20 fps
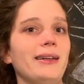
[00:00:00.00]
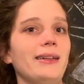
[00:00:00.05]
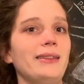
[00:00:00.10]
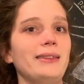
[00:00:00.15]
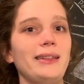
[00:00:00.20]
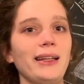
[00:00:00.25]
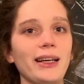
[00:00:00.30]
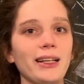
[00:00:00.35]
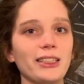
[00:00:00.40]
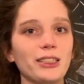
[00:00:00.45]

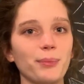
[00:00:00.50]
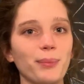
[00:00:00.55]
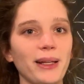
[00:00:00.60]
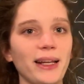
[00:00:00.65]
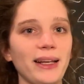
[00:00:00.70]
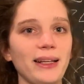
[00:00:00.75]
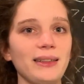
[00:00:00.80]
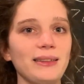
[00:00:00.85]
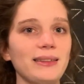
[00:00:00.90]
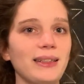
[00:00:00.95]
They
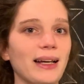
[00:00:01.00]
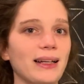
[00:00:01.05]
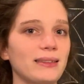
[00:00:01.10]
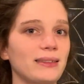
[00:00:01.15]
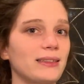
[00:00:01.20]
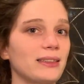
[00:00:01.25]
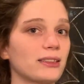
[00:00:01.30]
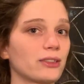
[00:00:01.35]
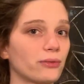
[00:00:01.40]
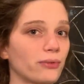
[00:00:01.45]
explain that
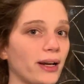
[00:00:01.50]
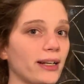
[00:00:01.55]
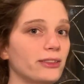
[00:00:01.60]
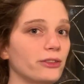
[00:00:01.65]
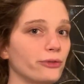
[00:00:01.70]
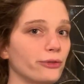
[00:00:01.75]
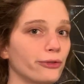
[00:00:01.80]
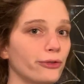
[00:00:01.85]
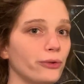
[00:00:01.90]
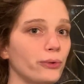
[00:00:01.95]
this right
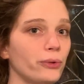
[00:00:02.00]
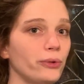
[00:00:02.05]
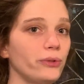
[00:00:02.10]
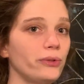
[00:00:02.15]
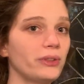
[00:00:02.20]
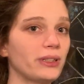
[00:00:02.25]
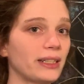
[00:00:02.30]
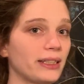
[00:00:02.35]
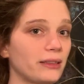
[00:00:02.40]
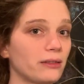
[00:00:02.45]
to
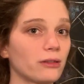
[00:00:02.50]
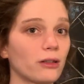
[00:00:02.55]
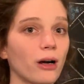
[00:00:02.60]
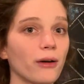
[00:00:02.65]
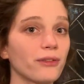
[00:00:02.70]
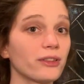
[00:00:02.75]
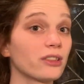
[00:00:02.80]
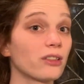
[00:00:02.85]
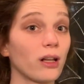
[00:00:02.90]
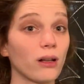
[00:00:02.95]
food, it
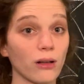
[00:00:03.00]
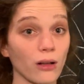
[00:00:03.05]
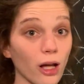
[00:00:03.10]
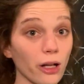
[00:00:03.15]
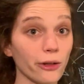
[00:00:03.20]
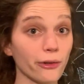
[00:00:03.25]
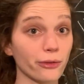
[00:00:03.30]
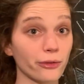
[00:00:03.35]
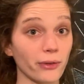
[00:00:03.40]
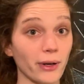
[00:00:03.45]
covers a lot
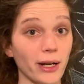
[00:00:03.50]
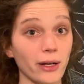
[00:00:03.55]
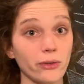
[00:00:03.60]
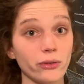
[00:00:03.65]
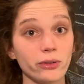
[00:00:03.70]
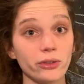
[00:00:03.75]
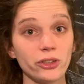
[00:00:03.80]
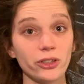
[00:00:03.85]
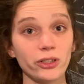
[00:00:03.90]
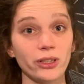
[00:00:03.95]
of
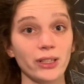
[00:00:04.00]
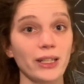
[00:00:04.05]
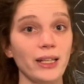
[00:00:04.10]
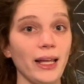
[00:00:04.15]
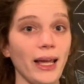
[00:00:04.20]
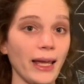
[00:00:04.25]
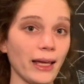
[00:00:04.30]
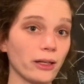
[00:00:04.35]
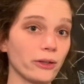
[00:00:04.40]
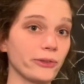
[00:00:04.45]
ground,
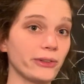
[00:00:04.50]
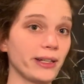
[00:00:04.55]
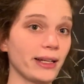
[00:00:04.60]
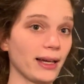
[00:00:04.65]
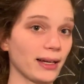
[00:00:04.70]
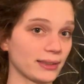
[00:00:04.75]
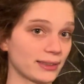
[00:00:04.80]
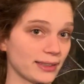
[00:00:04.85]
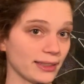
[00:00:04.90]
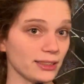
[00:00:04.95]
including
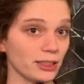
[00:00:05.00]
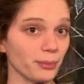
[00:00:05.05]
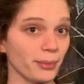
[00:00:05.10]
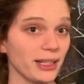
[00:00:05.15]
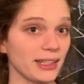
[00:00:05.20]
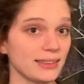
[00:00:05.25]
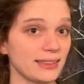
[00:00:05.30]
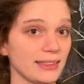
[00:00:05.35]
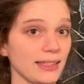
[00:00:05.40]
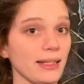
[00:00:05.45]

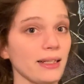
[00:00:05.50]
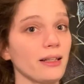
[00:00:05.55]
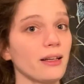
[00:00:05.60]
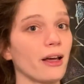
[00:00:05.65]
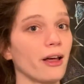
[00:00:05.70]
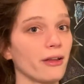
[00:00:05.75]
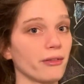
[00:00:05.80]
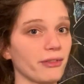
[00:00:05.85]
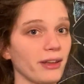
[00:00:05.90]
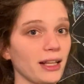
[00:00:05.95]
accessibility,
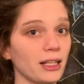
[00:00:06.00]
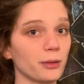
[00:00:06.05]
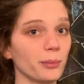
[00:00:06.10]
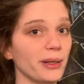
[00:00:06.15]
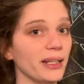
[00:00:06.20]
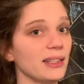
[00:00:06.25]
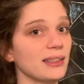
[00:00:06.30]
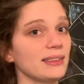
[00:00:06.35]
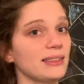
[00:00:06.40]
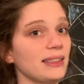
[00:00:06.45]

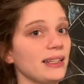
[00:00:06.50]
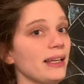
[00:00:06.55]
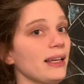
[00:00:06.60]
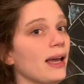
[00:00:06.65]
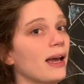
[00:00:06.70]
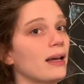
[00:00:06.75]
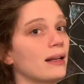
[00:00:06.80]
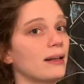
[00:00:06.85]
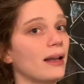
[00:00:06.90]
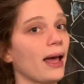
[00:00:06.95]
availability,
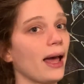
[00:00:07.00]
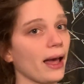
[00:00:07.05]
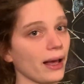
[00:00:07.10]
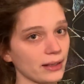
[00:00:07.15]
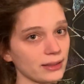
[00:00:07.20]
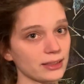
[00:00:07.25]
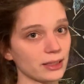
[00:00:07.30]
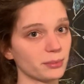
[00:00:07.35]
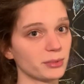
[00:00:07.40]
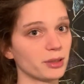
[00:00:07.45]
and
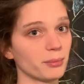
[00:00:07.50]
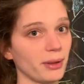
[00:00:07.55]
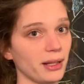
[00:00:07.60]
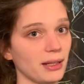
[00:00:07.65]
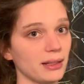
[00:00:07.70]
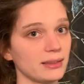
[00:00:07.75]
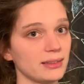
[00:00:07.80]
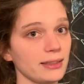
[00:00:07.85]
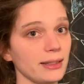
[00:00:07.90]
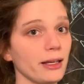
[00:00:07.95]

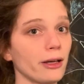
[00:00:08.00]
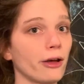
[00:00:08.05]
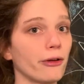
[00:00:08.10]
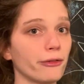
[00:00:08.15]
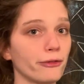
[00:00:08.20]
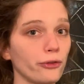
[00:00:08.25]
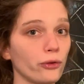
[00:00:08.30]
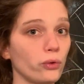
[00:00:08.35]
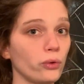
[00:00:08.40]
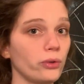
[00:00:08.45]
acceptability of
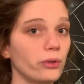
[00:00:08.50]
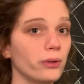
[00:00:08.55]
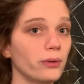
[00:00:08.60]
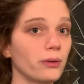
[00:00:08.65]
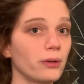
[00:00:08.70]
food.